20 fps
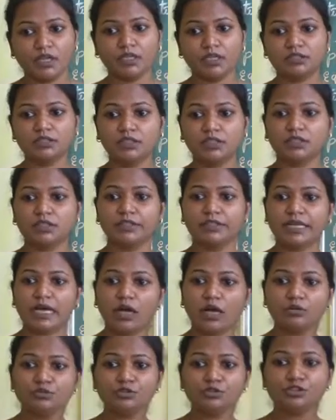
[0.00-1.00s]
The
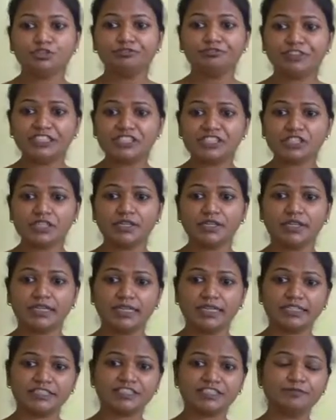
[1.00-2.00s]
noun to which a
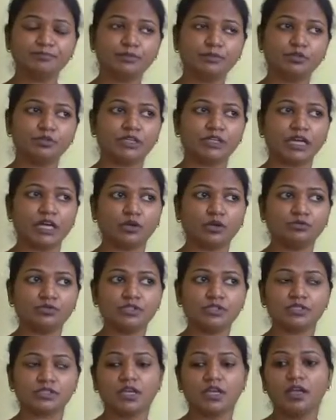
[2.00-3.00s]
relative
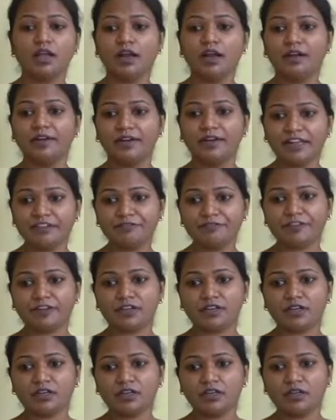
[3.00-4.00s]
pronouns
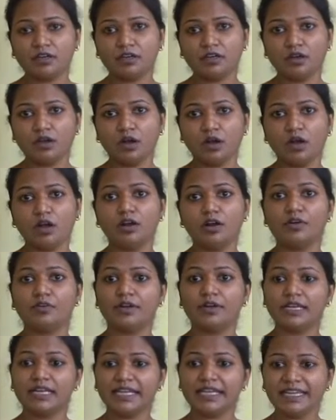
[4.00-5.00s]
refer or
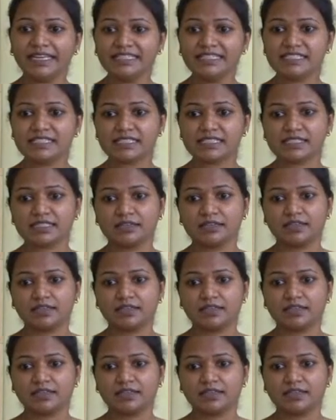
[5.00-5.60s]
relates